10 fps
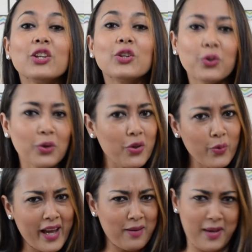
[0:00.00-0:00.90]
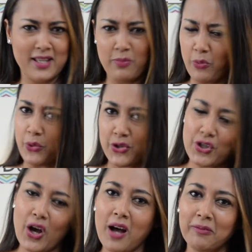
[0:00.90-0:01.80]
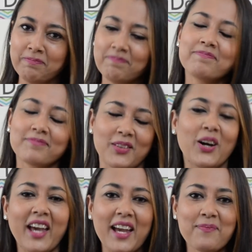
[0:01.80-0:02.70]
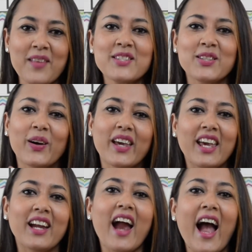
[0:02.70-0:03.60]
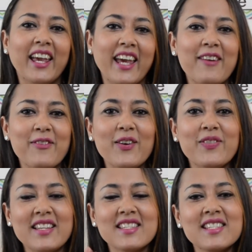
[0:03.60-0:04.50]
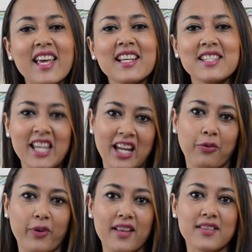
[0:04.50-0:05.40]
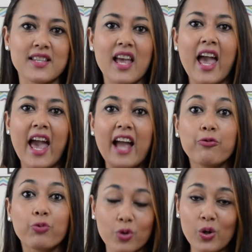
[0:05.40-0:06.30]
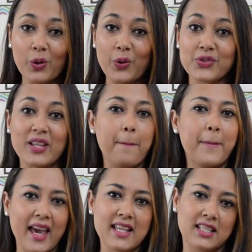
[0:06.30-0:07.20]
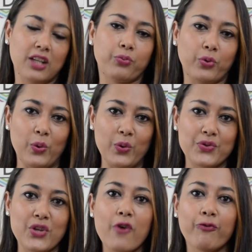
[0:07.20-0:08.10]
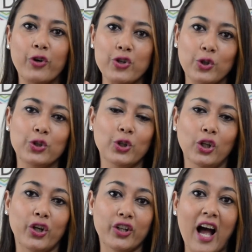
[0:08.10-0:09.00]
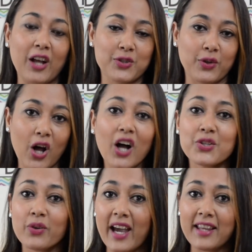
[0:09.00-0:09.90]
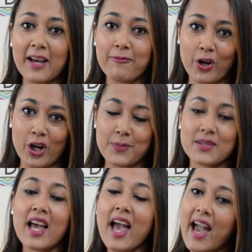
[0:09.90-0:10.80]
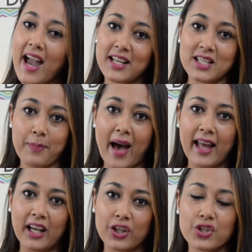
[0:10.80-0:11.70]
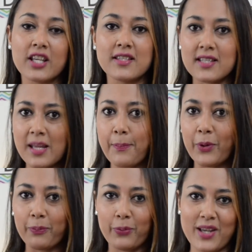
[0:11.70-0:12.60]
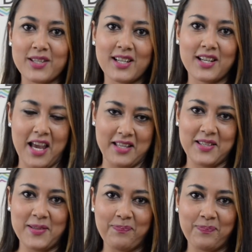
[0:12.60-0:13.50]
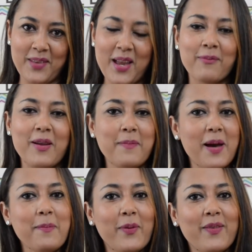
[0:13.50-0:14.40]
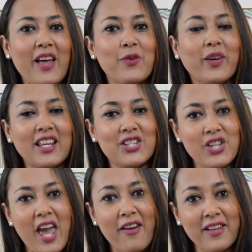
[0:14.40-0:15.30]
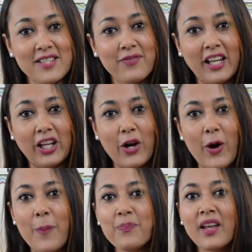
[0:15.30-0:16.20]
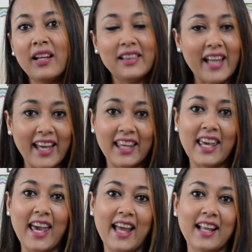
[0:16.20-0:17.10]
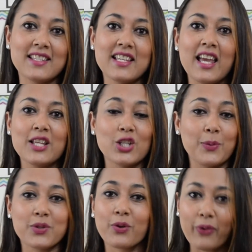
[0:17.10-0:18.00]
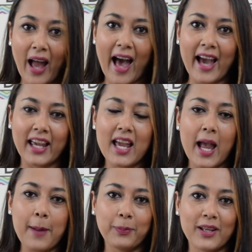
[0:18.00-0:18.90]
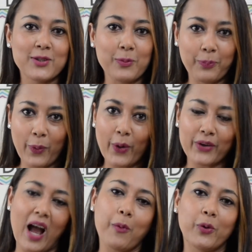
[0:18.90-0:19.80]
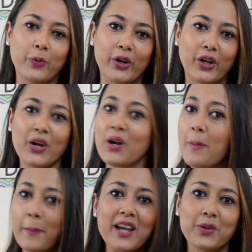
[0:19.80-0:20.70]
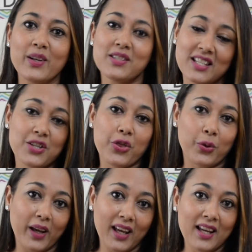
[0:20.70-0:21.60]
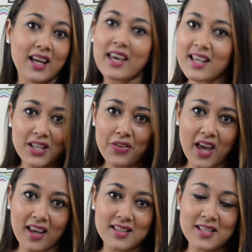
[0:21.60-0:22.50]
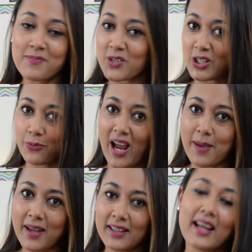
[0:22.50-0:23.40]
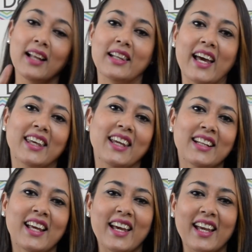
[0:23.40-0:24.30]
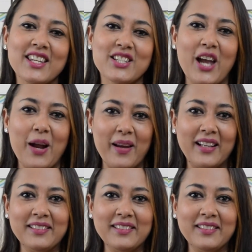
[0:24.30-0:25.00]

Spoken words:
¿Tú duermes mucho? Okay, so here I gave you the 6 secrets and rules, the basic rules for you to learn how to conjugate the verbs in Spanish in simple present tense. Remember that you can share this video, like it, subscribe, and please support our work by doing these 3 easy things: subscribing, liking, and sharing.